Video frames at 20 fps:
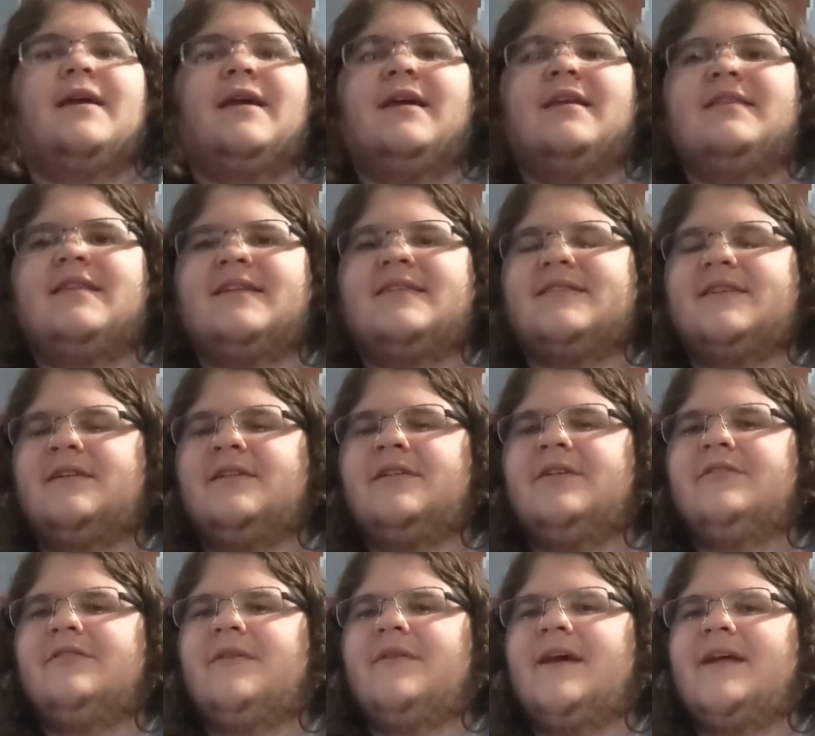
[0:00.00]
and that's
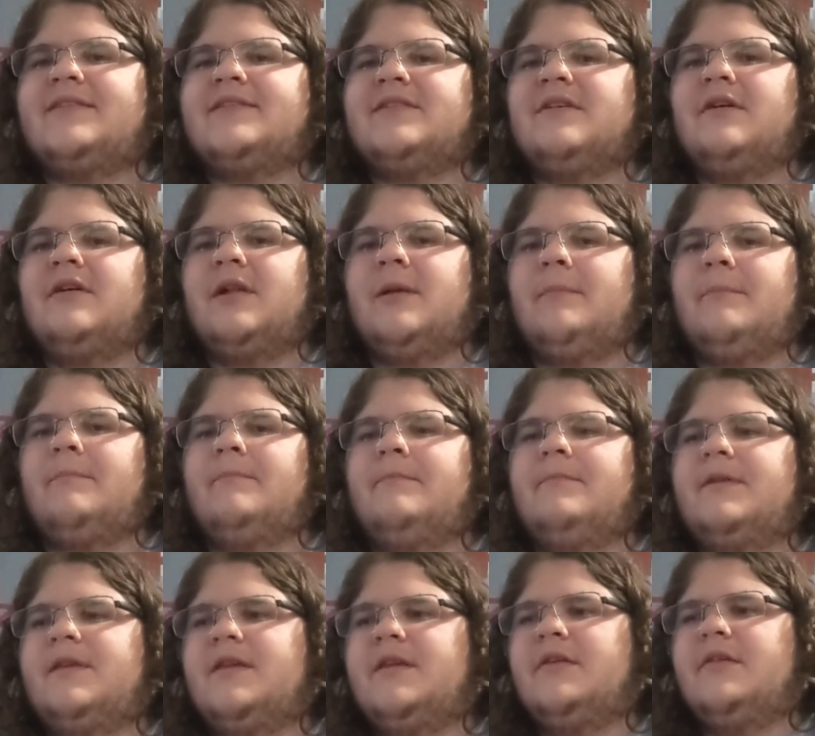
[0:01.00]
clear that that's all
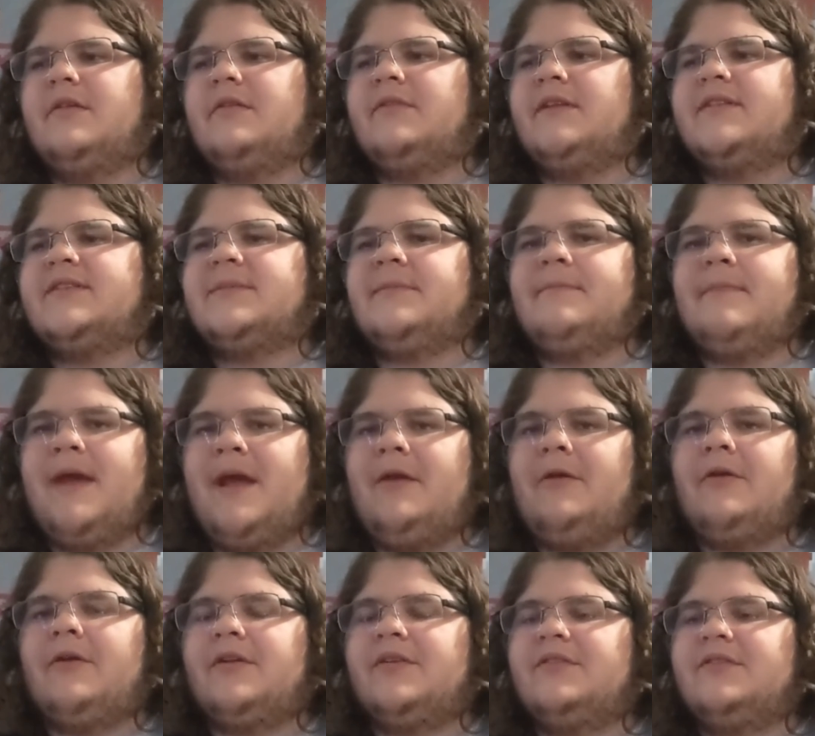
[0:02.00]
here. That's
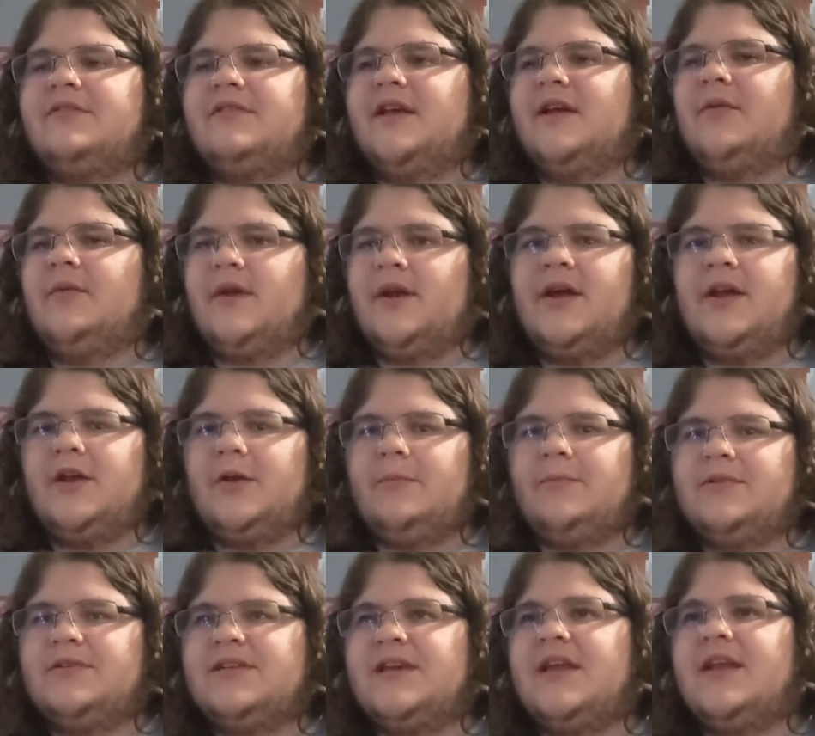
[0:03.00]
apparent, like
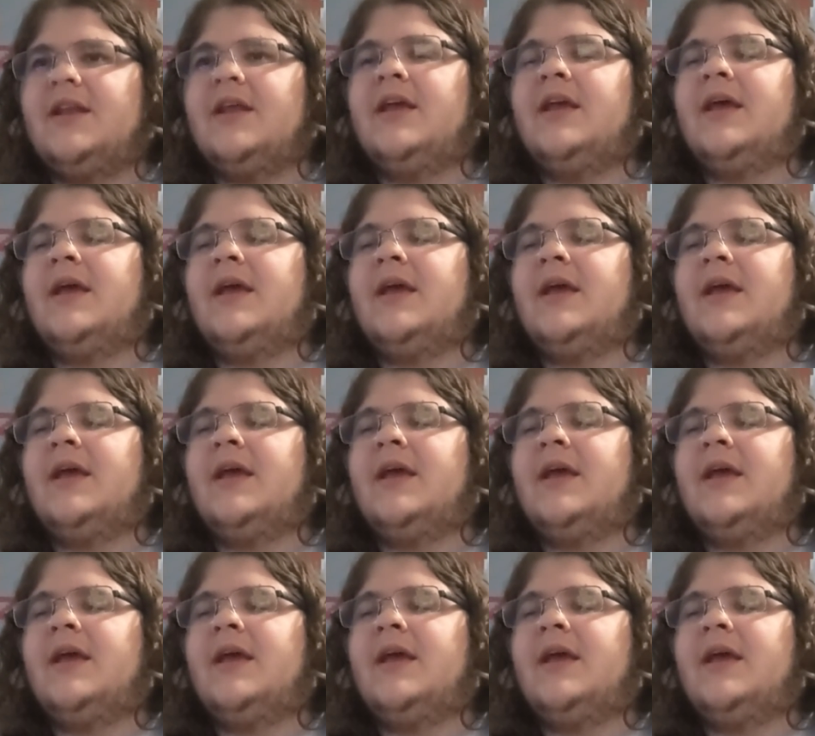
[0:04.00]
100%.